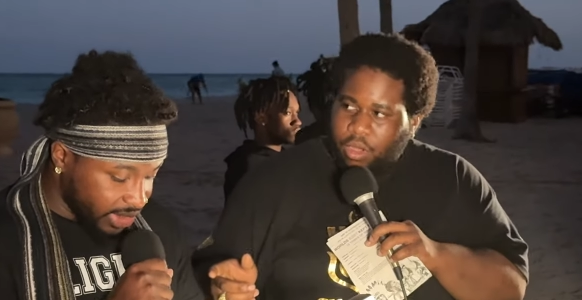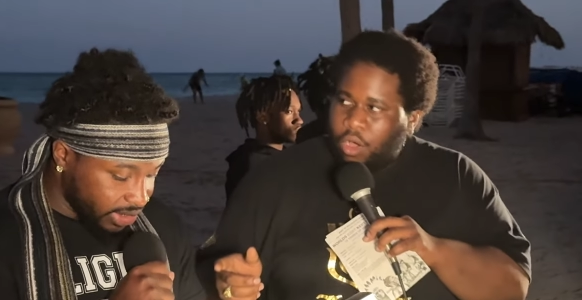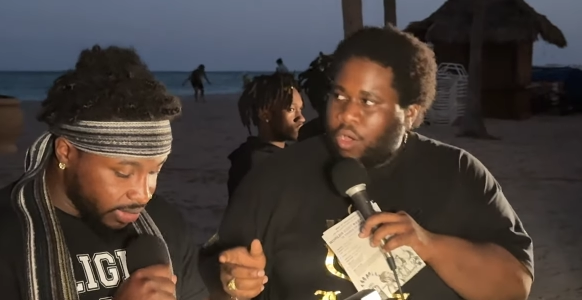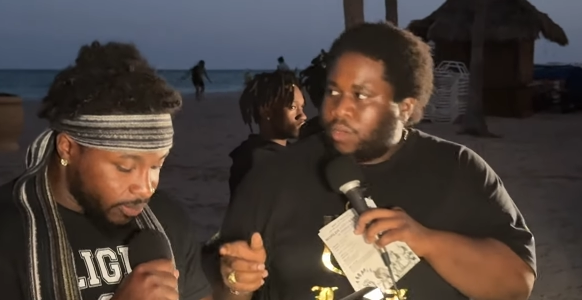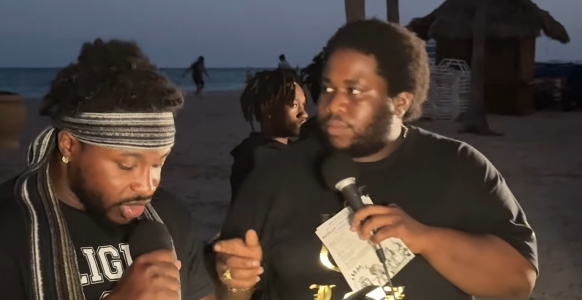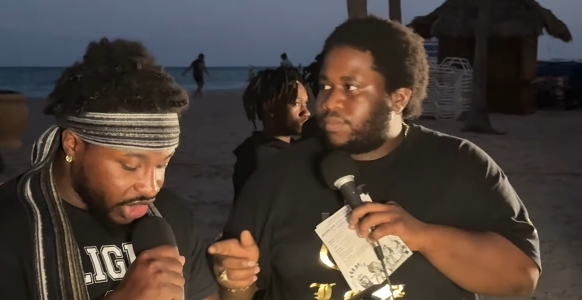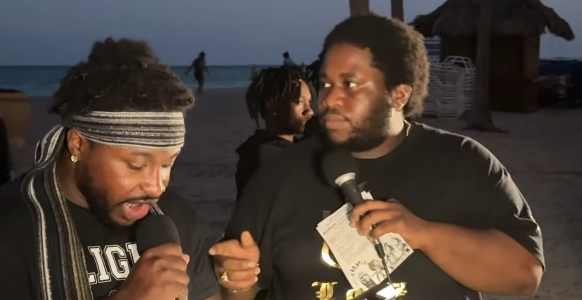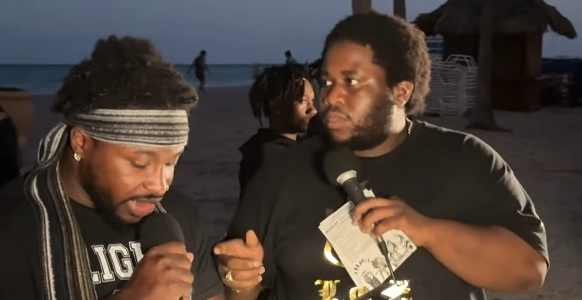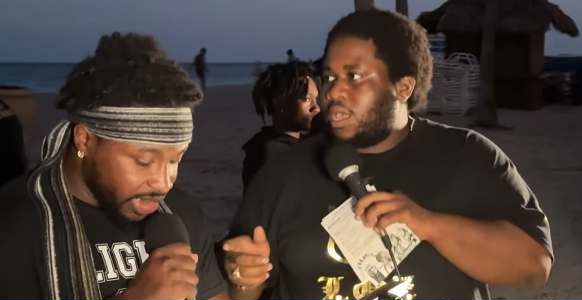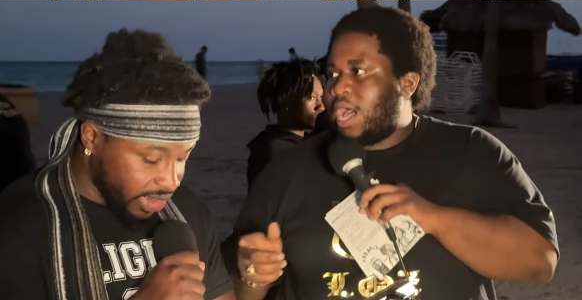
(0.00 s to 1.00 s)
Speaker 1: Who?
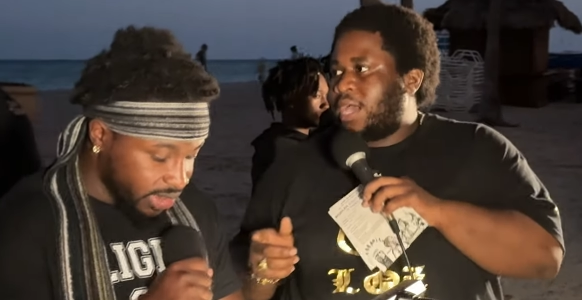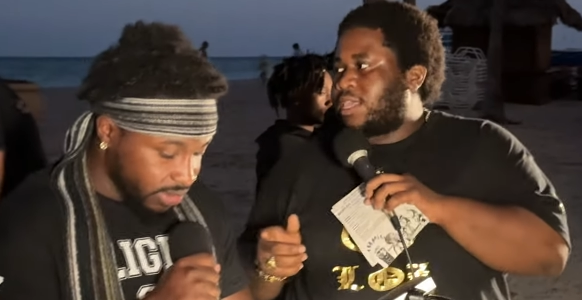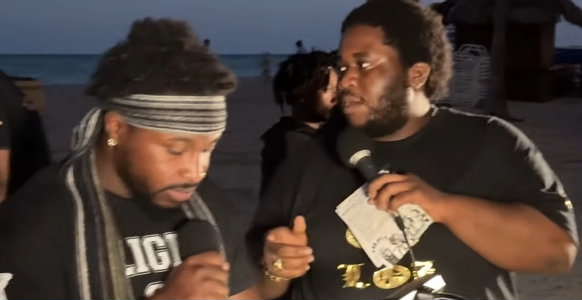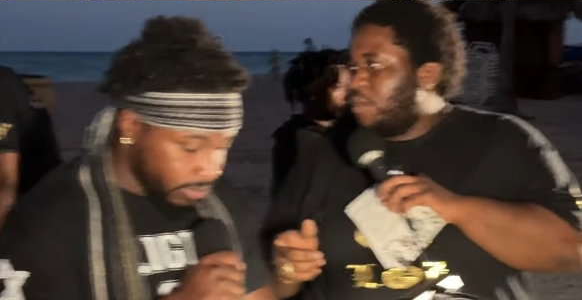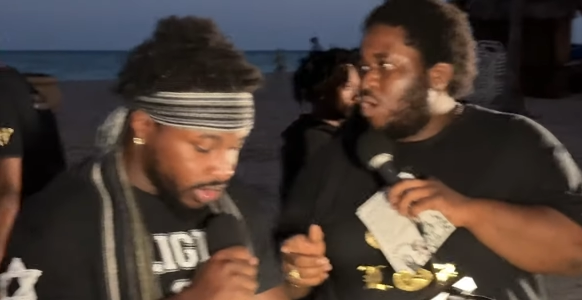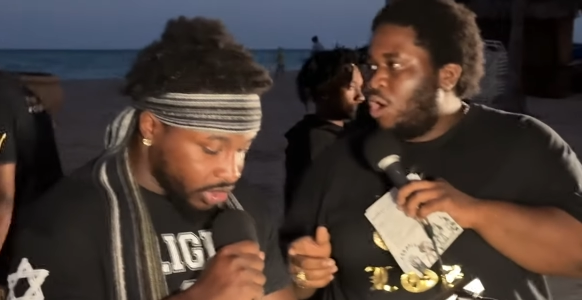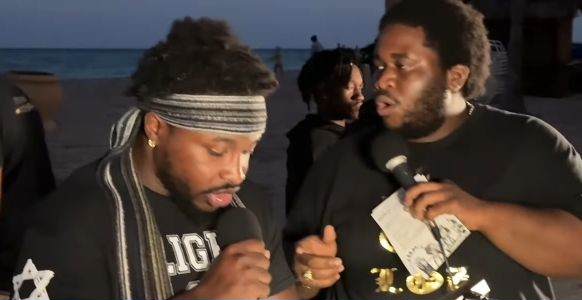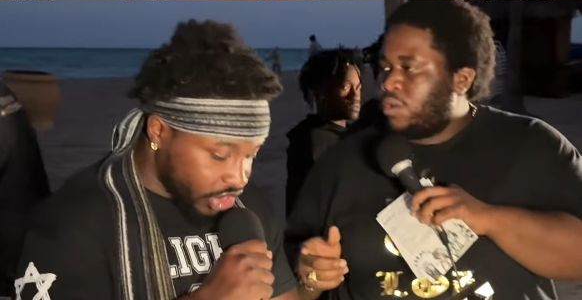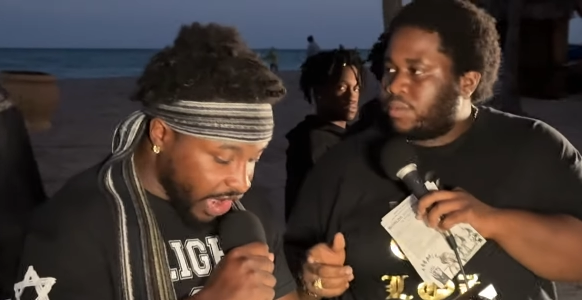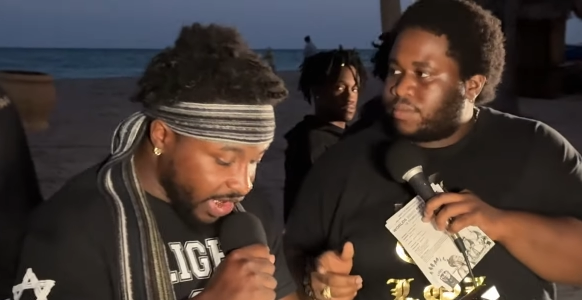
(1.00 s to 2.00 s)
Jesus. Who?
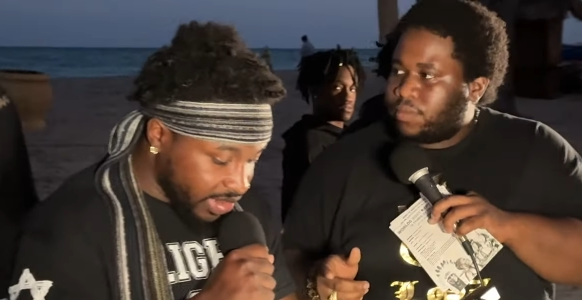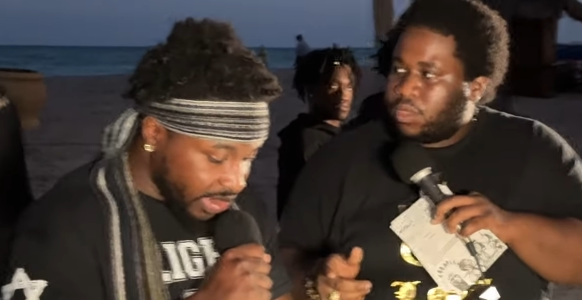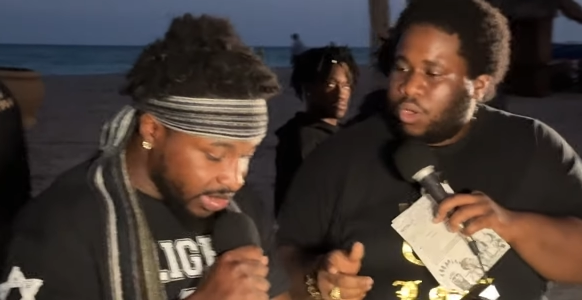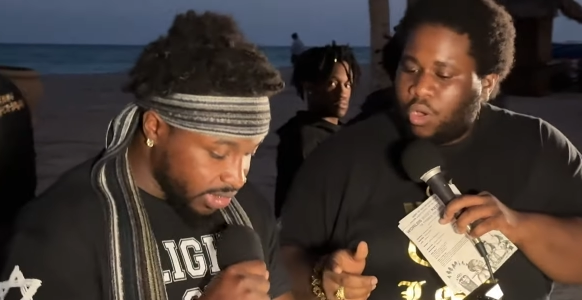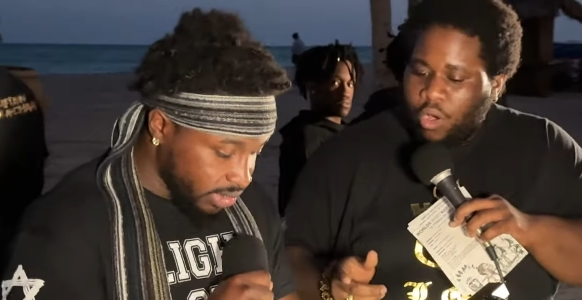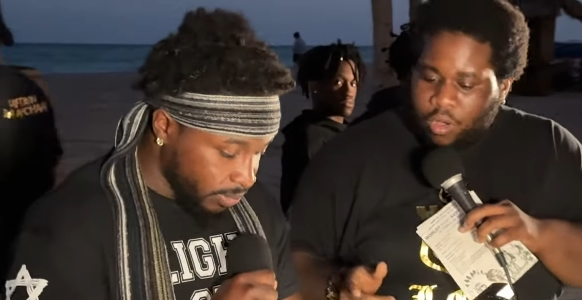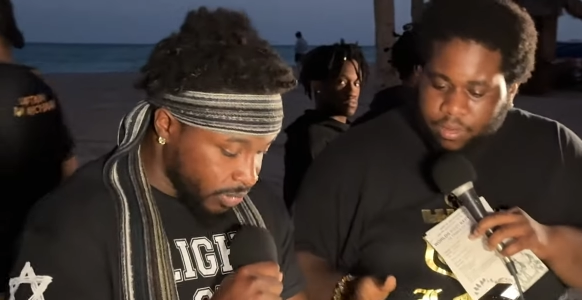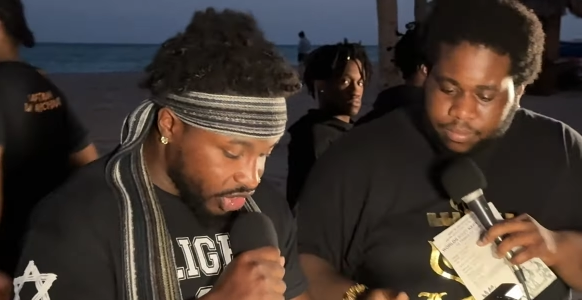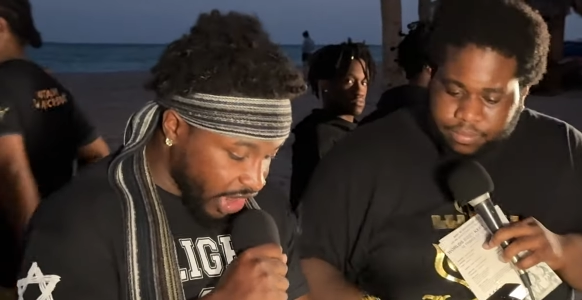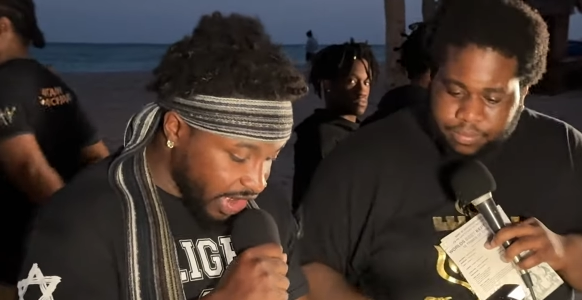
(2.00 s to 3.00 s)
Jesus. Who?
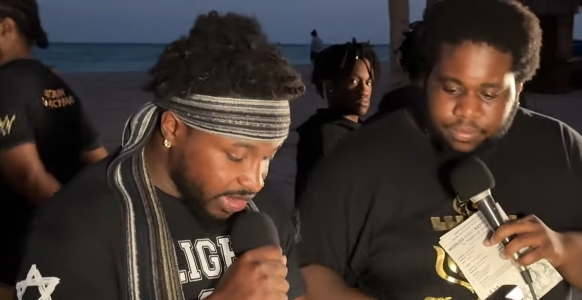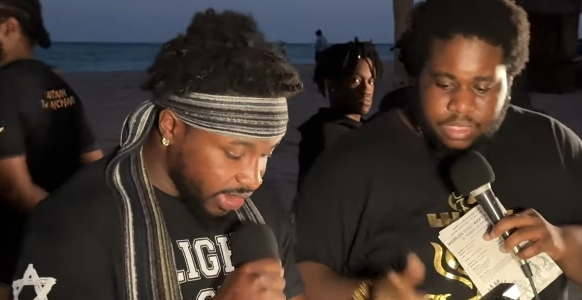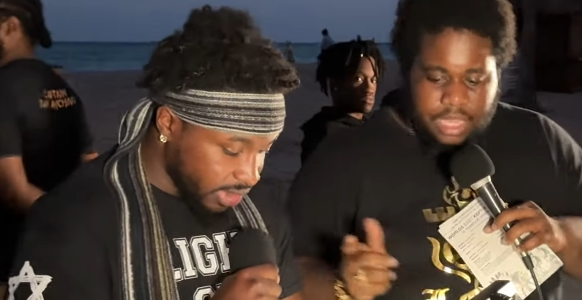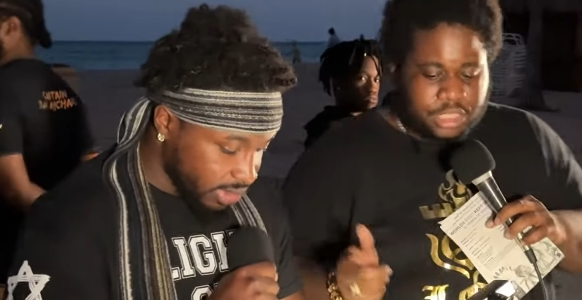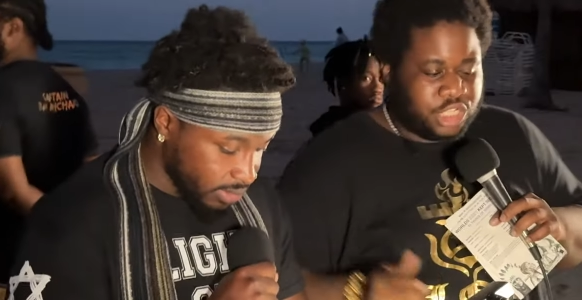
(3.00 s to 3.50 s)
Jesus. It's